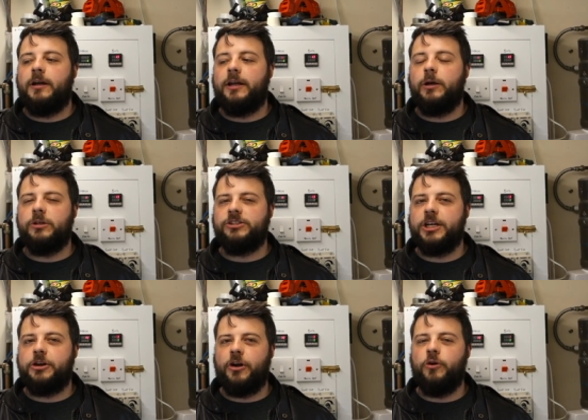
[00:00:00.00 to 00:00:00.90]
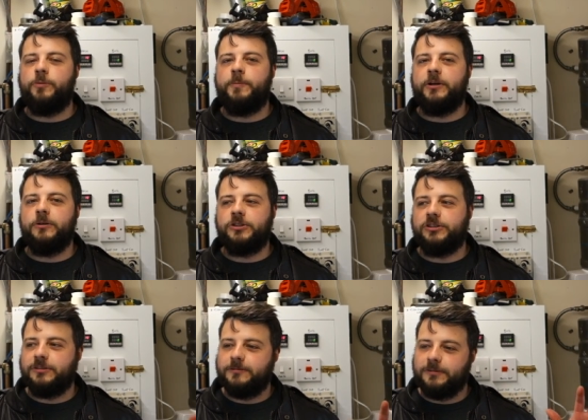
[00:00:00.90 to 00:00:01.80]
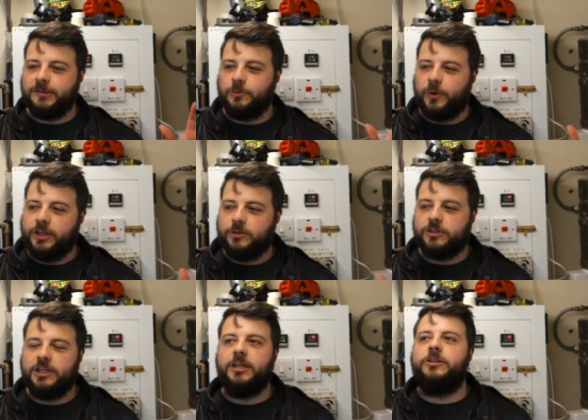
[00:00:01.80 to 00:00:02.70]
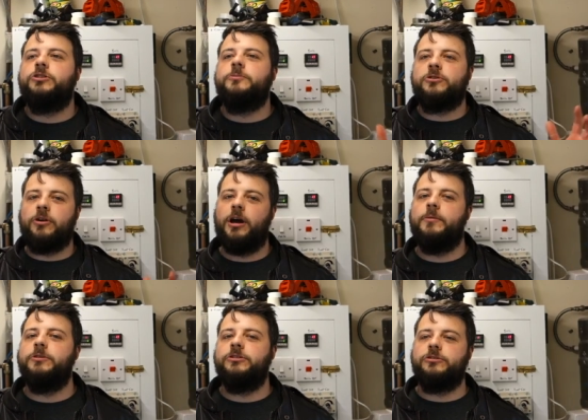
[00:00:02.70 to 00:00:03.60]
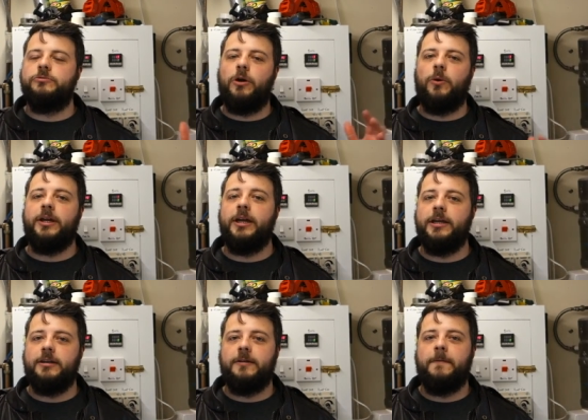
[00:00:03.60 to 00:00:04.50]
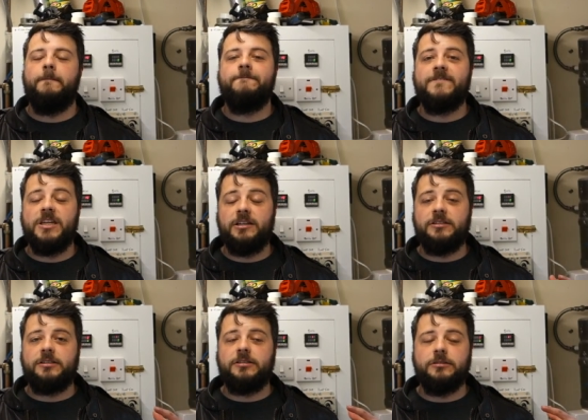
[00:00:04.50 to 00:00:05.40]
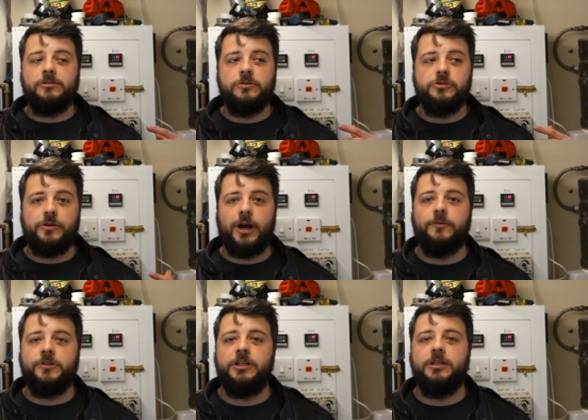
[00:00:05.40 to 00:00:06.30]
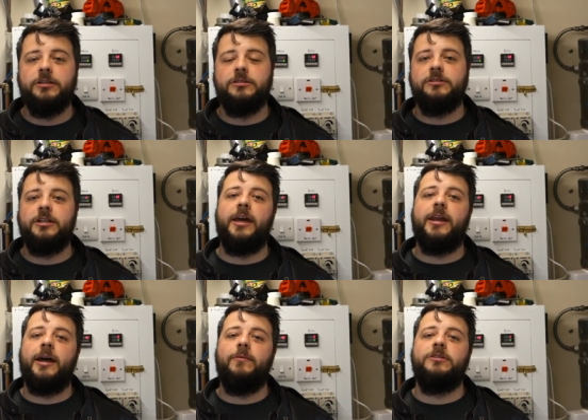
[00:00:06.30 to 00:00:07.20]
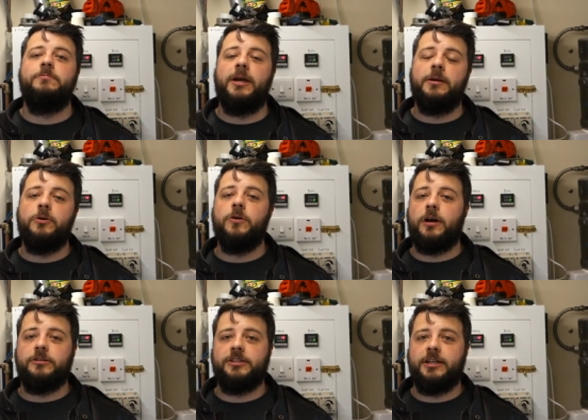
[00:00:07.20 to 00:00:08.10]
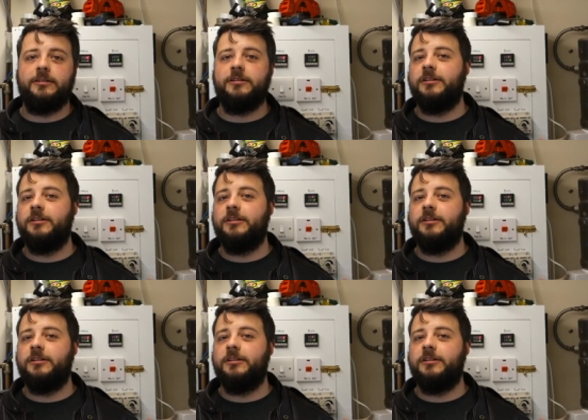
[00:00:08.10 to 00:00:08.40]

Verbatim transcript: and I only say growth because when you see the subscribers rolling in, it drives you to get out and make more content.